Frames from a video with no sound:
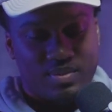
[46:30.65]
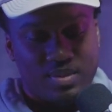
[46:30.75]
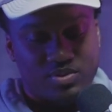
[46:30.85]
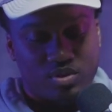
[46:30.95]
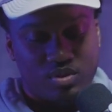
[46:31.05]
in
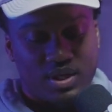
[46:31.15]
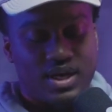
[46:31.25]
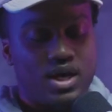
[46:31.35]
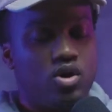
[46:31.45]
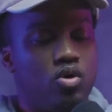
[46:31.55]
my episode, like
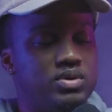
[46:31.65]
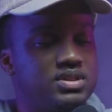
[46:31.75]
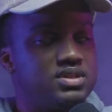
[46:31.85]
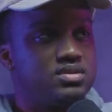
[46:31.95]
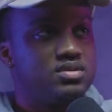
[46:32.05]
I'd
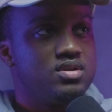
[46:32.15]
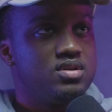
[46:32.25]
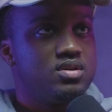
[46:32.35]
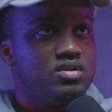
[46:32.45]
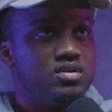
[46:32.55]
always
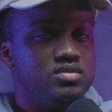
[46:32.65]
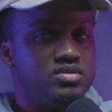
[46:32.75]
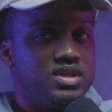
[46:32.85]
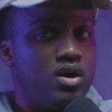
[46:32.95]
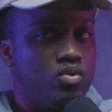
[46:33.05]

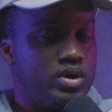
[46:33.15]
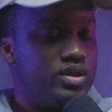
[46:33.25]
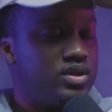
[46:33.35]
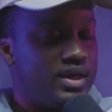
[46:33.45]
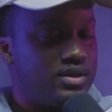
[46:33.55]
dealt
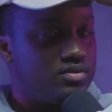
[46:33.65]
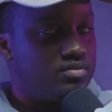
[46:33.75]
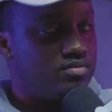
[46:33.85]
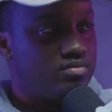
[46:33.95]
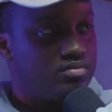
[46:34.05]
with like
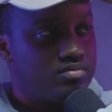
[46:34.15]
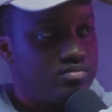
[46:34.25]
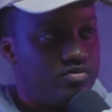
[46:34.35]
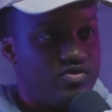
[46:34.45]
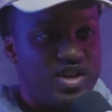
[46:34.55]

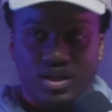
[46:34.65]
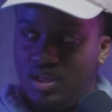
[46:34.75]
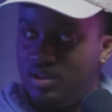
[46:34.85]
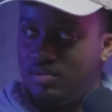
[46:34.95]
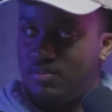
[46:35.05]
fitting
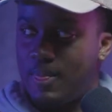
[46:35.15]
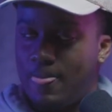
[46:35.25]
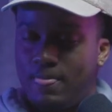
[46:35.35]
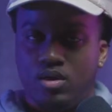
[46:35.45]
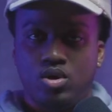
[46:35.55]
in.
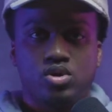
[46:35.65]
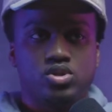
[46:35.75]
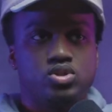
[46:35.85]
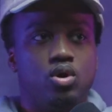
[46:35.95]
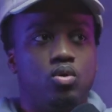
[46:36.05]

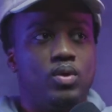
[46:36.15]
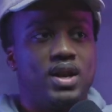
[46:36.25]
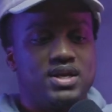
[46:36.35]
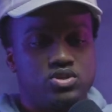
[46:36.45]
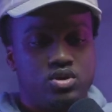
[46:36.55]
So when
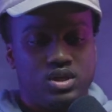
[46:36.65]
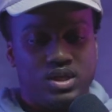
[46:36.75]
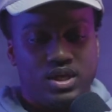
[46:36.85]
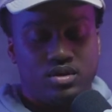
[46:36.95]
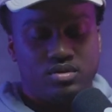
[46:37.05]
I started
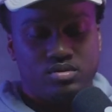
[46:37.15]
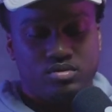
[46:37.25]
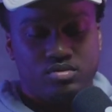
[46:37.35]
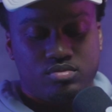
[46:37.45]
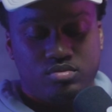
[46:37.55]
like,
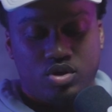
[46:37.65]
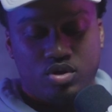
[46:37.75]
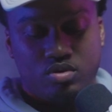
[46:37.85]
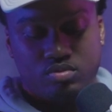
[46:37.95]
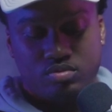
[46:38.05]
you
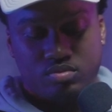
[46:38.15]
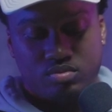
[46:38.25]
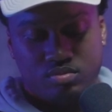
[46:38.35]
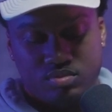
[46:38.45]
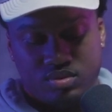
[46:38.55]
know,
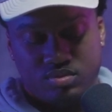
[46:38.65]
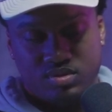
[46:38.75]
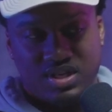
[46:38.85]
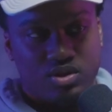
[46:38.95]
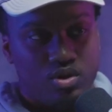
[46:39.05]

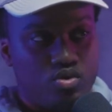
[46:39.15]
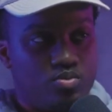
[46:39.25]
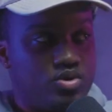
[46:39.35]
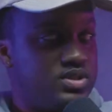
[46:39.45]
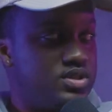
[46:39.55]
taking the Lord
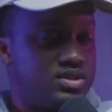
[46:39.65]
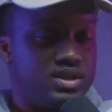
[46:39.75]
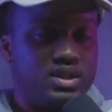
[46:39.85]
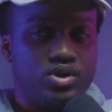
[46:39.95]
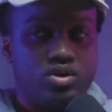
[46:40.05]
more
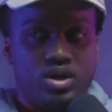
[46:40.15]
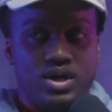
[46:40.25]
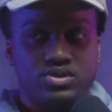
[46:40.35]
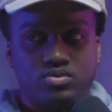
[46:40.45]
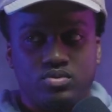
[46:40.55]
seriously later on in
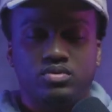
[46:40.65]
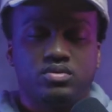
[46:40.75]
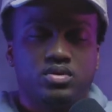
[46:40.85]
high school,